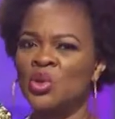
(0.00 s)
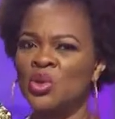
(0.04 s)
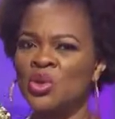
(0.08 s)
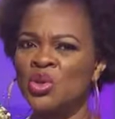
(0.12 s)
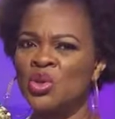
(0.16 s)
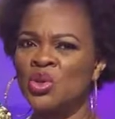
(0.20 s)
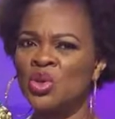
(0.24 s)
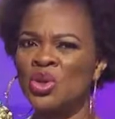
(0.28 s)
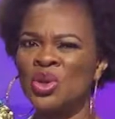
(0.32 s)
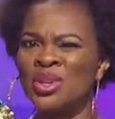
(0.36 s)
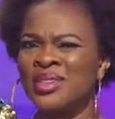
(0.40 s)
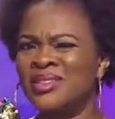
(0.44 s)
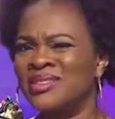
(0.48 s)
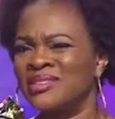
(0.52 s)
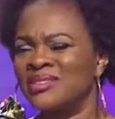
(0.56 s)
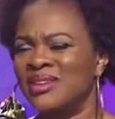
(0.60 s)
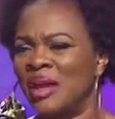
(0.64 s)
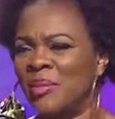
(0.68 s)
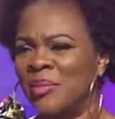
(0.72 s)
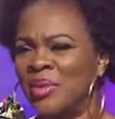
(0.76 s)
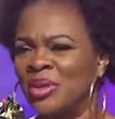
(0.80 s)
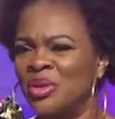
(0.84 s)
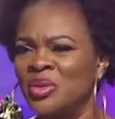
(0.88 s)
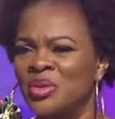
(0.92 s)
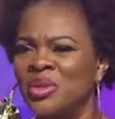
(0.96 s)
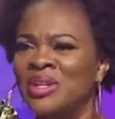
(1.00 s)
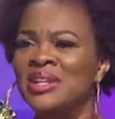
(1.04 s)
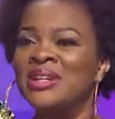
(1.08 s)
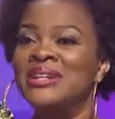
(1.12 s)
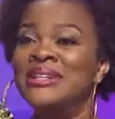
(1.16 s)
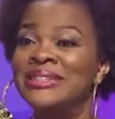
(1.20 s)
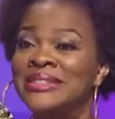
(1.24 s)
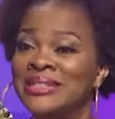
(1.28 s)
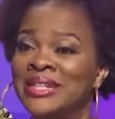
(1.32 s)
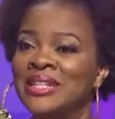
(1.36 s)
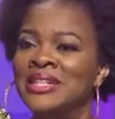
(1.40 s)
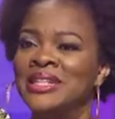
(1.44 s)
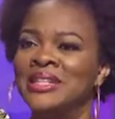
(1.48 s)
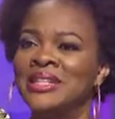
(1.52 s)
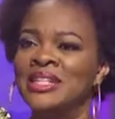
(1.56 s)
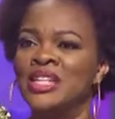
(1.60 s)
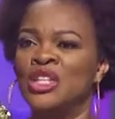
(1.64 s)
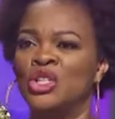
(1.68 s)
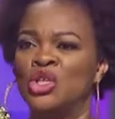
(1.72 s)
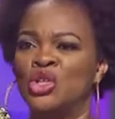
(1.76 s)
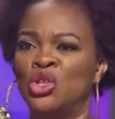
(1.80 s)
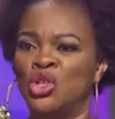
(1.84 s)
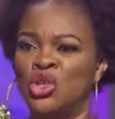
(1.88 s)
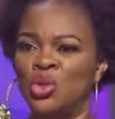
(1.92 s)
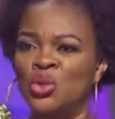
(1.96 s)
So you couldn't, I mean, you really didn't
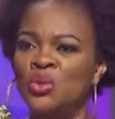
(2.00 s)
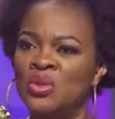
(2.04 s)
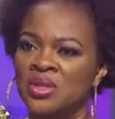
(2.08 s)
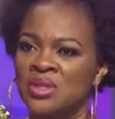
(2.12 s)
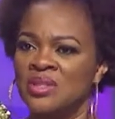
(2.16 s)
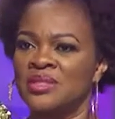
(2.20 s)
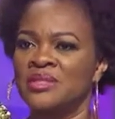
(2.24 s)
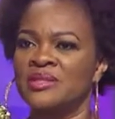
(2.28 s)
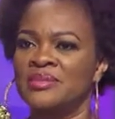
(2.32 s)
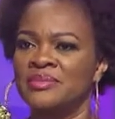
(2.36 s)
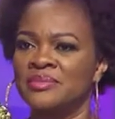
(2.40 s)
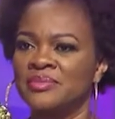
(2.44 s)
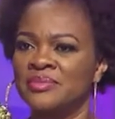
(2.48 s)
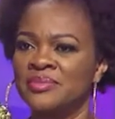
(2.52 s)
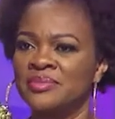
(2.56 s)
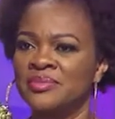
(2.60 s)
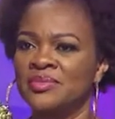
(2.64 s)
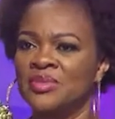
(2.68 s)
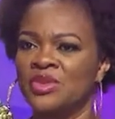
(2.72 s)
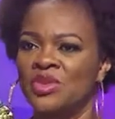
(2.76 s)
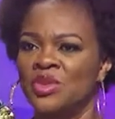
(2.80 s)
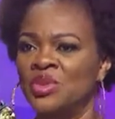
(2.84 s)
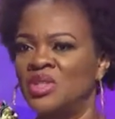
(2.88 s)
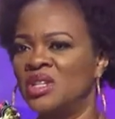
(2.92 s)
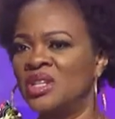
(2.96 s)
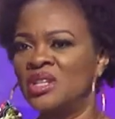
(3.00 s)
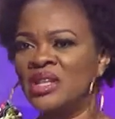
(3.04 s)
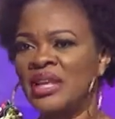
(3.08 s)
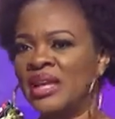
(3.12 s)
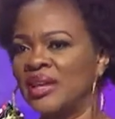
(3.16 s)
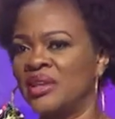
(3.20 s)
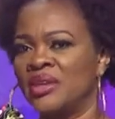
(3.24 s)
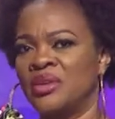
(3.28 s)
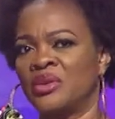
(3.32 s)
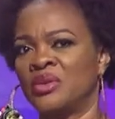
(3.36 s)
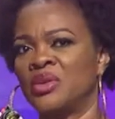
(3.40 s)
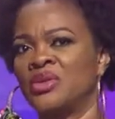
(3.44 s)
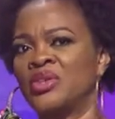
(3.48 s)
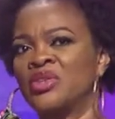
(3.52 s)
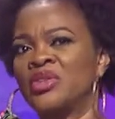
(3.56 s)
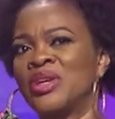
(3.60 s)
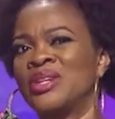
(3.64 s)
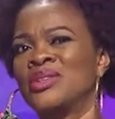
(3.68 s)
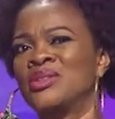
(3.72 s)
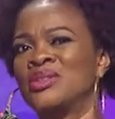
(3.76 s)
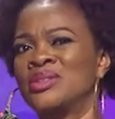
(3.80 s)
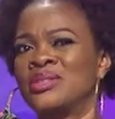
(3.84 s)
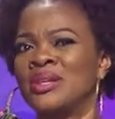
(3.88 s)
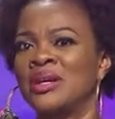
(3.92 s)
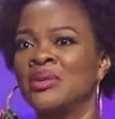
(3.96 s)
need to do this. Mm-hmm. You couldn't
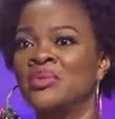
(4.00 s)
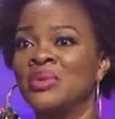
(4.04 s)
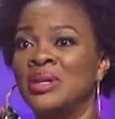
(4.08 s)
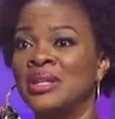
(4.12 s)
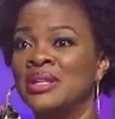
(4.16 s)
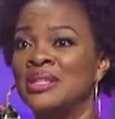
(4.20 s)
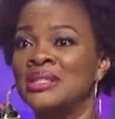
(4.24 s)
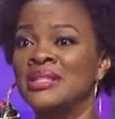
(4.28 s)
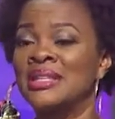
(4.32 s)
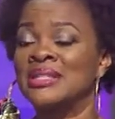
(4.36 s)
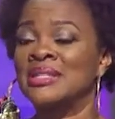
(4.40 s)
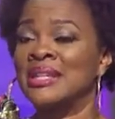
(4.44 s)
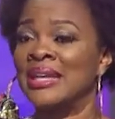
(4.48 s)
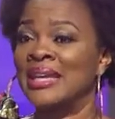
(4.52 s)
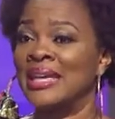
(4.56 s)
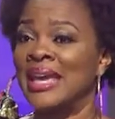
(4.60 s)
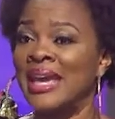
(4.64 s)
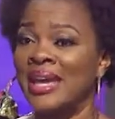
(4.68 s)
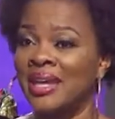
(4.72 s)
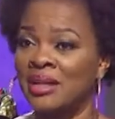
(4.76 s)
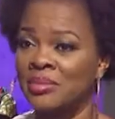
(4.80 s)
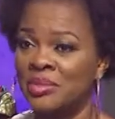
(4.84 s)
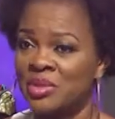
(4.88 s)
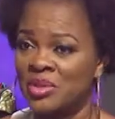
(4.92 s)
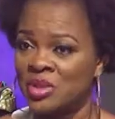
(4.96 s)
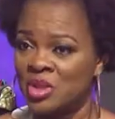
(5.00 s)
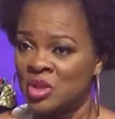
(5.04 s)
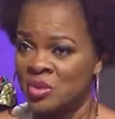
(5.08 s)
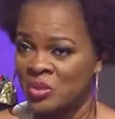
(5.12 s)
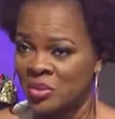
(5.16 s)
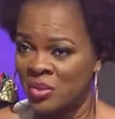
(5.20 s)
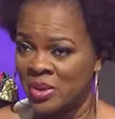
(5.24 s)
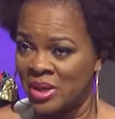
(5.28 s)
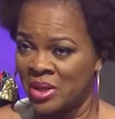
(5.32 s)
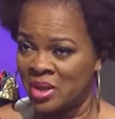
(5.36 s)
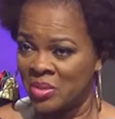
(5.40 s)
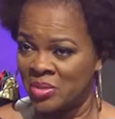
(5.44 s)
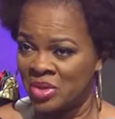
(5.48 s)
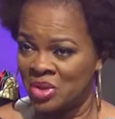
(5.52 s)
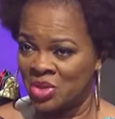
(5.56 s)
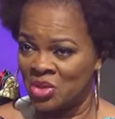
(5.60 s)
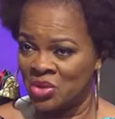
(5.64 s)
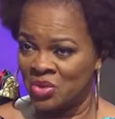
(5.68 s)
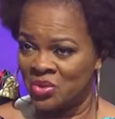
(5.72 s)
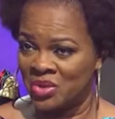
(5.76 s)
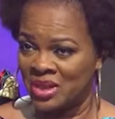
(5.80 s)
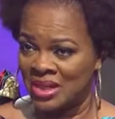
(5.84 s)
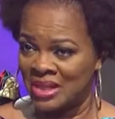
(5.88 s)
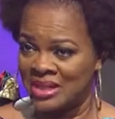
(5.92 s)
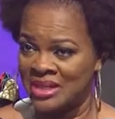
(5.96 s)
try to sell real estate again because people were coming
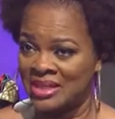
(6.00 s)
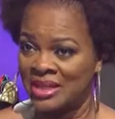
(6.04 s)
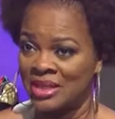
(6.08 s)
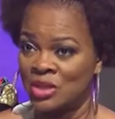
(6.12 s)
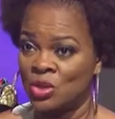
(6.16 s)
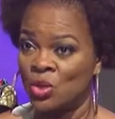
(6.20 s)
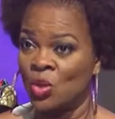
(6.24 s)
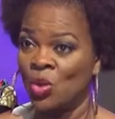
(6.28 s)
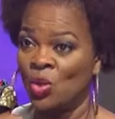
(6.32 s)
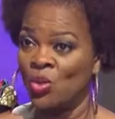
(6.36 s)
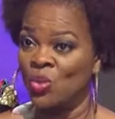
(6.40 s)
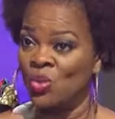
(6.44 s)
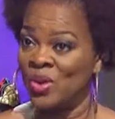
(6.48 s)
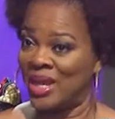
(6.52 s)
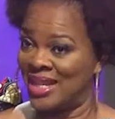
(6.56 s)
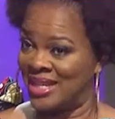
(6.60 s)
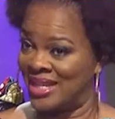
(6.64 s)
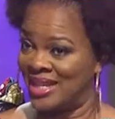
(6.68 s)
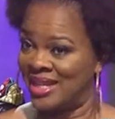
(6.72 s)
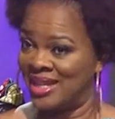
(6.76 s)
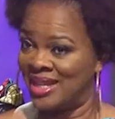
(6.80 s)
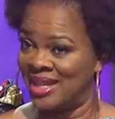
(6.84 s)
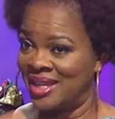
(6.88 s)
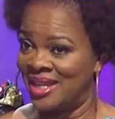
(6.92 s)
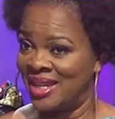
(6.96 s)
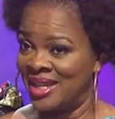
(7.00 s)
into real estate already.